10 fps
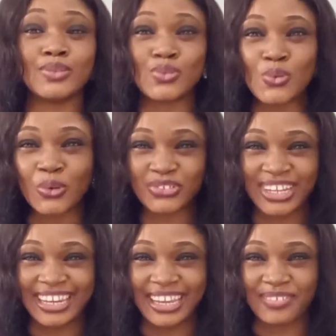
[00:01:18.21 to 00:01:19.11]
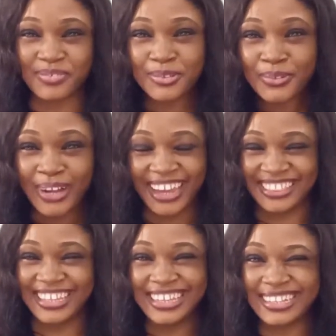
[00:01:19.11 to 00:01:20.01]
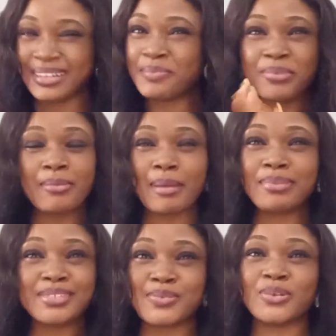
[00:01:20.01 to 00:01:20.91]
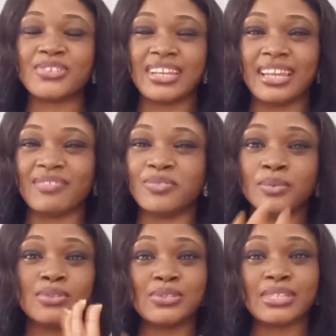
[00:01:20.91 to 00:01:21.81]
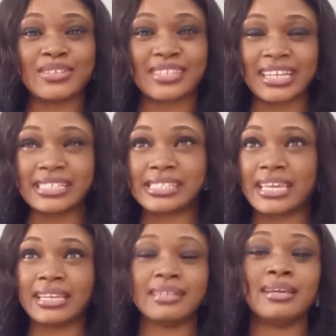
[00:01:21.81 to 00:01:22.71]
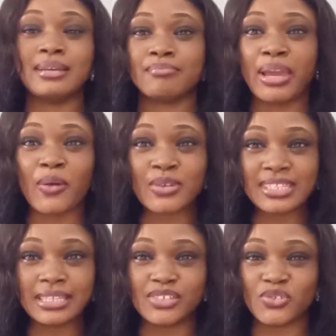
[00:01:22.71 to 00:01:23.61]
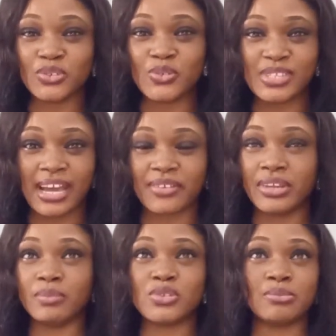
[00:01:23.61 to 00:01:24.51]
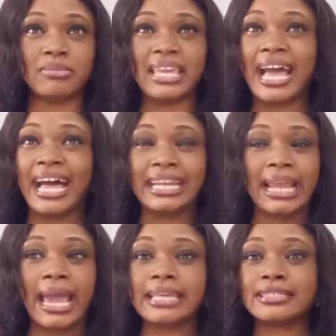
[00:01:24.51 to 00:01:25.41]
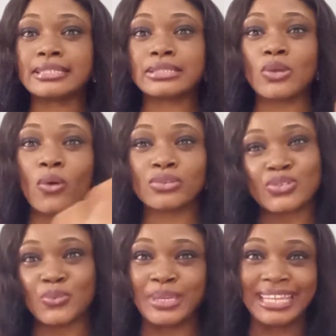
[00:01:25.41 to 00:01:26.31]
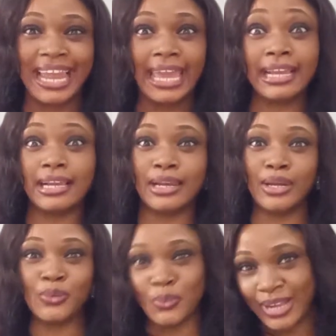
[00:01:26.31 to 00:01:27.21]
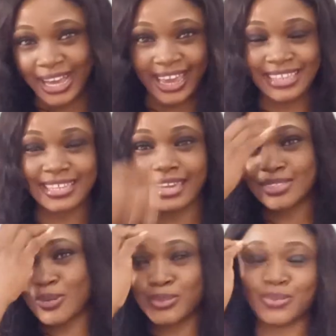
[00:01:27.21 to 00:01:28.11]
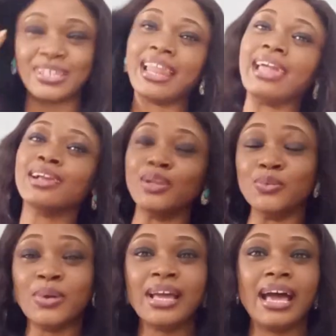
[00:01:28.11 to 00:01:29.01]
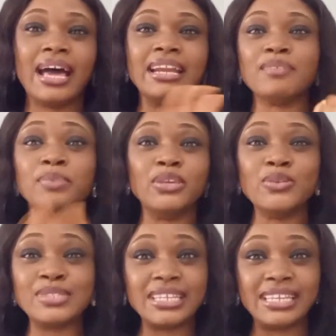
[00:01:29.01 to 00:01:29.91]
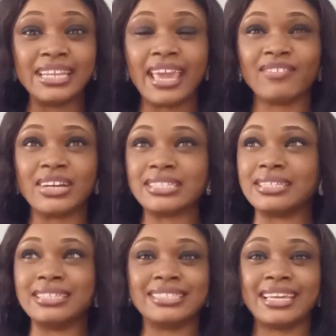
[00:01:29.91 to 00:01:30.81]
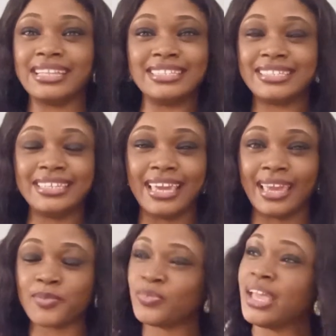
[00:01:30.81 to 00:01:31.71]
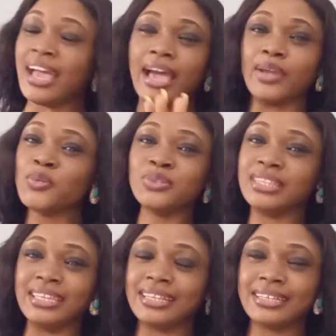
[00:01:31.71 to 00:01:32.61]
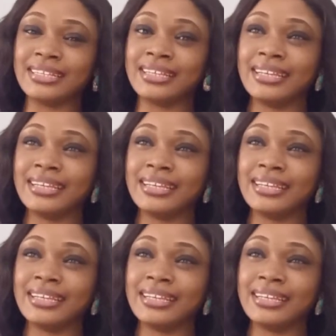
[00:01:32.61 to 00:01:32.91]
200 level, I think. Probably 200 level, 2010. My cousin introduced that cream to me and I stuck to it like glue, guys. I stuck to it like glue. And I've been using it ever since then. See, I think